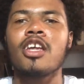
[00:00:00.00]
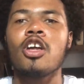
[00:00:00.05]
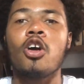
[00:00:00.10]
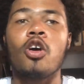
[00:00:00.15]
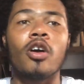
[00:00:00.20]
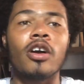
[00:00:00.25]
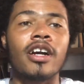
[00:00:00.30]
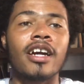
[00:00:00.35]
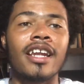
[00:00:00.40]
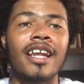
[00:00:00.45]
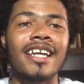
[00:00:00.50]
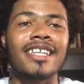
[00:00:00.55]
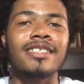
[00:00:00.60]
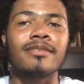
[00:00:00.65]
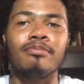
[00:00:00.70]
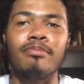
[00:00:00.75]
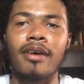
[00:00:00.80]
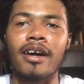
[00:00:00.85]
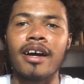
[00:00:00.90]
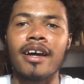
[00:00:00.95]

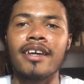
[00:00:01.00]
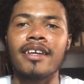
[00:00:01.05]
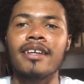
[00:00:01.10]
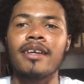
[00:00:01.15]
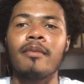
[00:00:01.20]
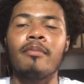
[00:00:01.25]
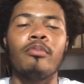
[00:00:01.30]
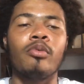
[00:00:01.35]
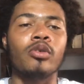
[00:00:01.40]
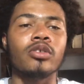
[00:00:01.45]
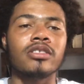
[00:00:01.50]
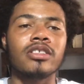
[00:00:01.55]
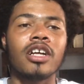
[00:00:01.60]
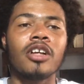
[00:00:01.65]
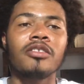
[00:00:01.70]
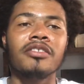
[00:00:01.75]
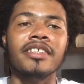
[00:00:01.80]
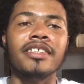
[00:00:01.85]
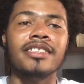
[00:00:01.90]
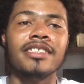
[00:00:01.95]
Organized by
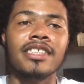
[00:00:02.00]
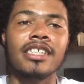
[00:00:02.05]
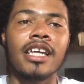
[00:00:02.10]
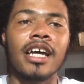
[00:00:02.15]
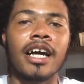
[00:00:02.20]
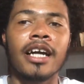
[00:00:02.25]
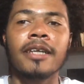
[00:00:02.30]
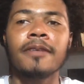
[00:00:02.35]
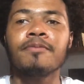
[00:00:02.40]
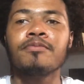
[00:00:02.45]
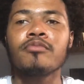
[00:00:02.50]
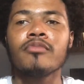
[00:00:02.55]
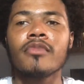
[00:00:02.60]
Portal de TI